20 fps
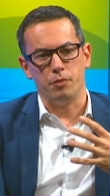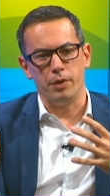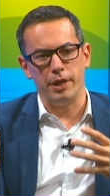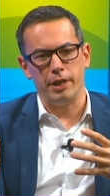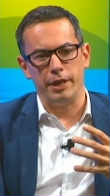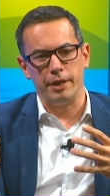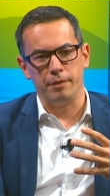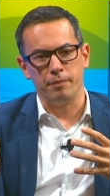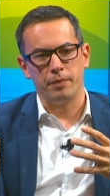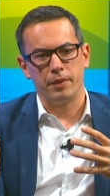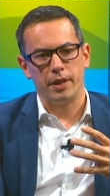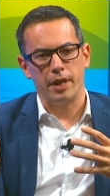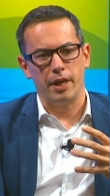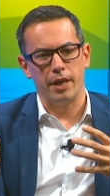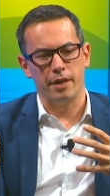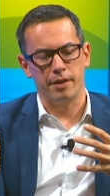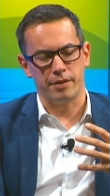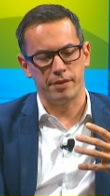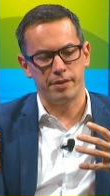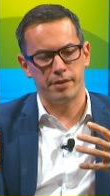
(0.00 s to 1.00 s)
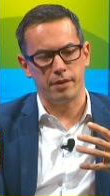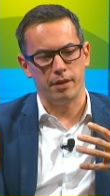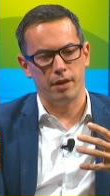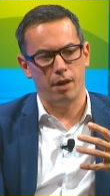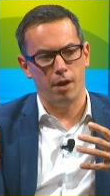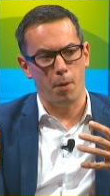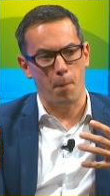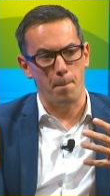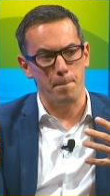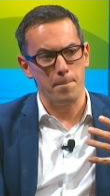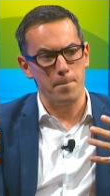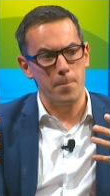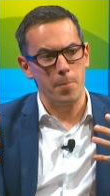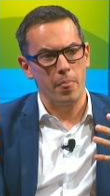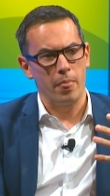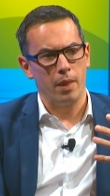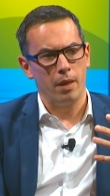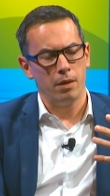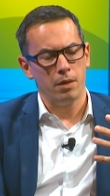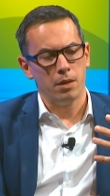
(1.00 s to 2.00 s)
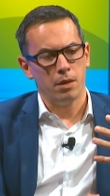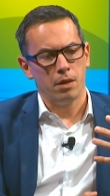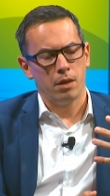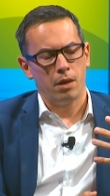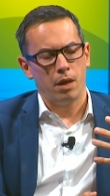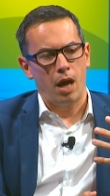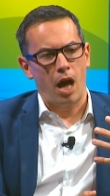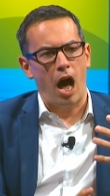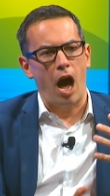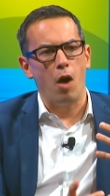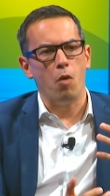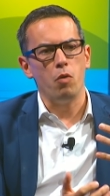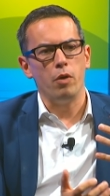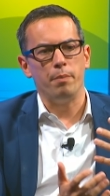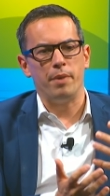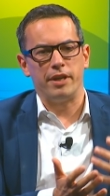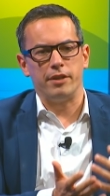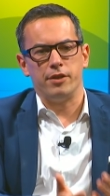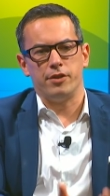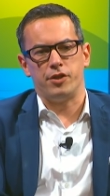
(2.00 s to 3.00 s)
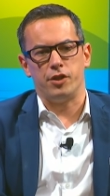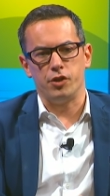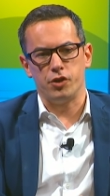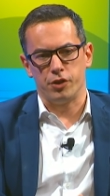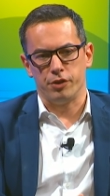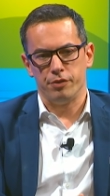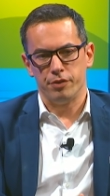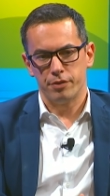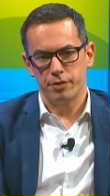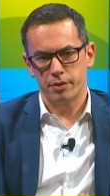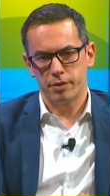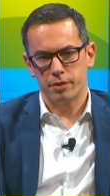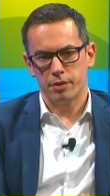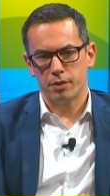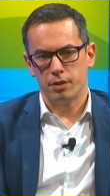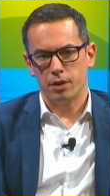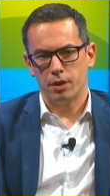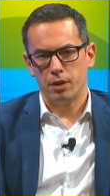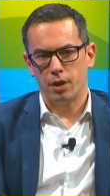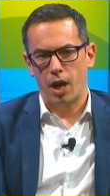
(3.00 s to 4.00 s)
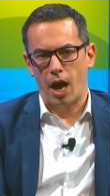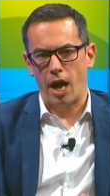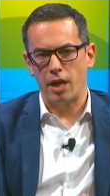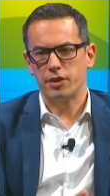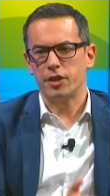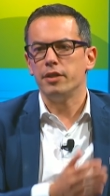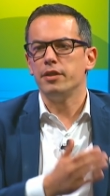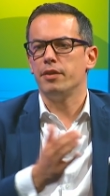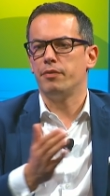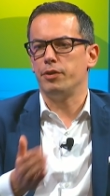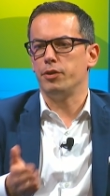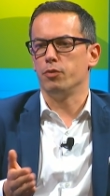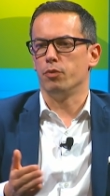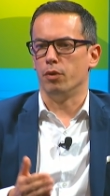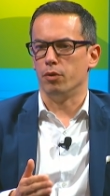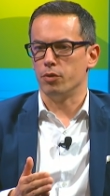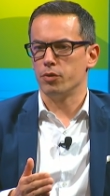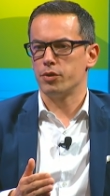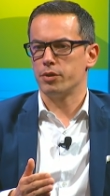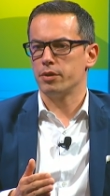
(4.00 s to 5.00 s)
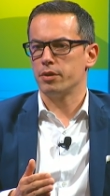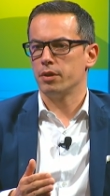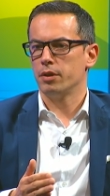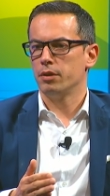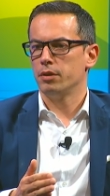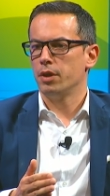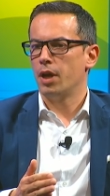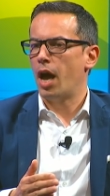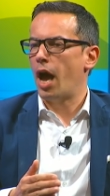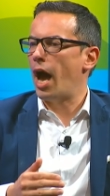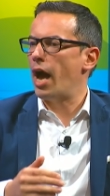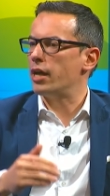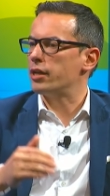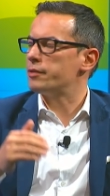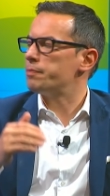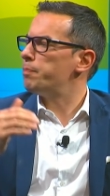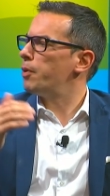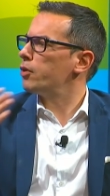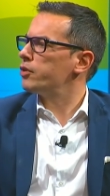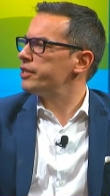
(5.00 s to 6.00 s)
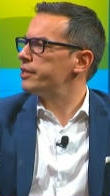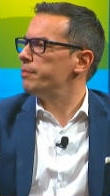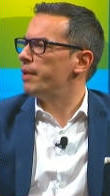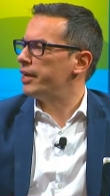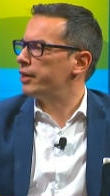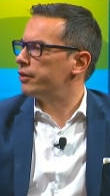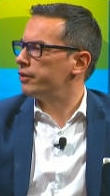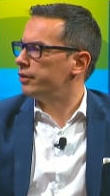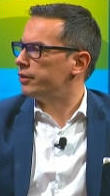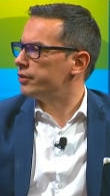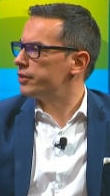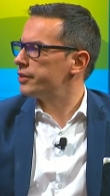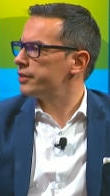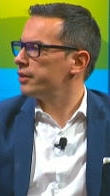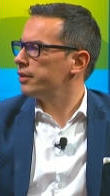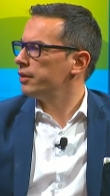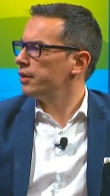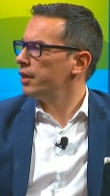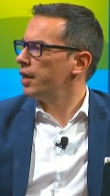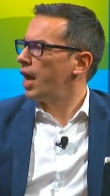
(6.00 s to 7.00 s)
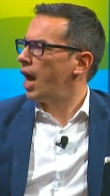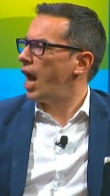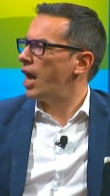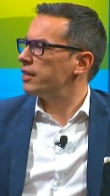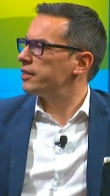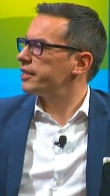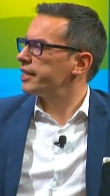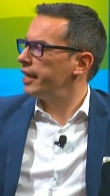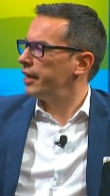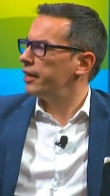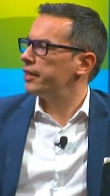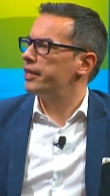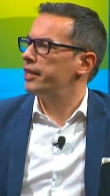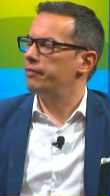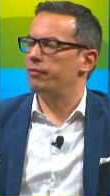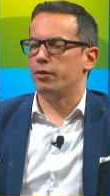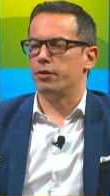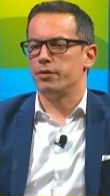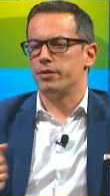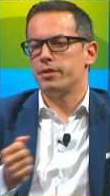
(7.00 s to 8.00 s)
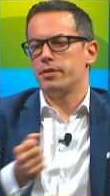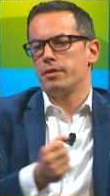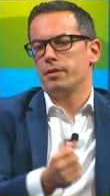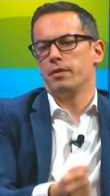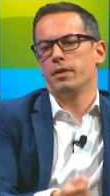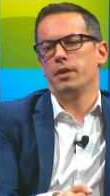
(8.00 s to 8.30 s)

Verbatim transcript: really is um, how we make decisions as individuals, as policymakers, as caregivers.